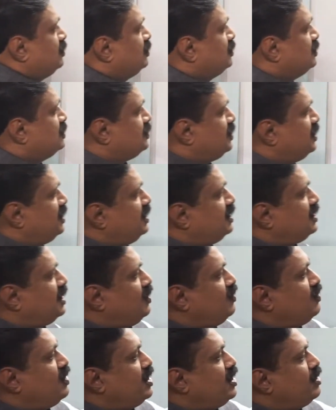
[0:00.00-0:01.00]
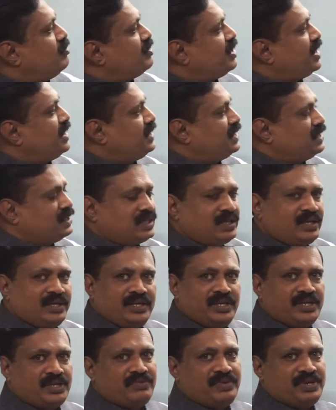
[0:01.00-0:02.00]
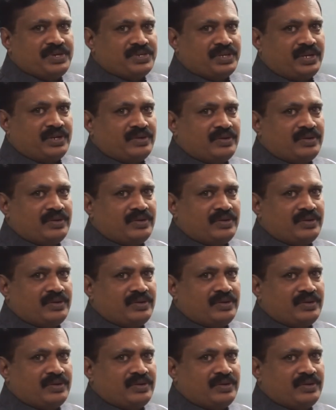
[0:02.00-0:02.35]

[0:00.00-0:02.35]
see how I am writing the equation.